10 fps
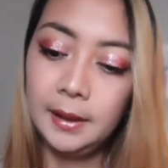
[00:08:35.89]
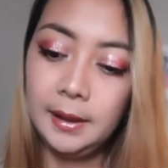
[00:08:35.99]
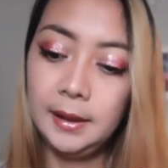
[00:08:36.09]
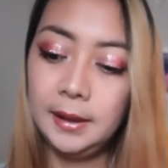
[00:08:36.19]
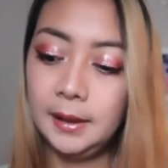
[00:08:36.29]

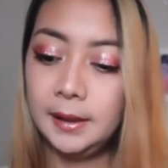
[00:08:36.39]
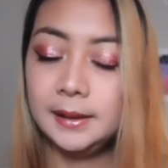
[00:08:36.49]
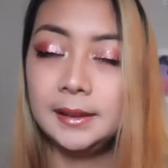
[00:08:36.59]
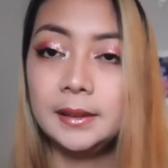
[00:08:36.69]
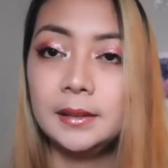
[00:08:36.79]

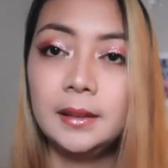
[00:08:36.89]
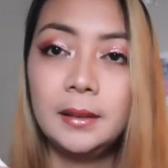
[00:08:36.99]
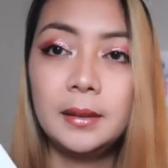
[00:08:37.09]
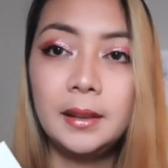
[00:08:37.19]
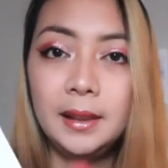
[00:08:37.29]
is
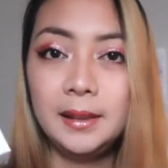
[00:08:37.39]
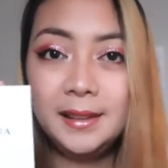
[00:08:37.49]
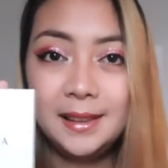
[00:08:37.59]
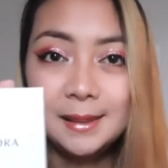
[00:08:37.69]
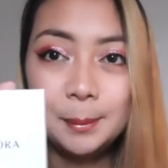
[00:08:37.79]
in this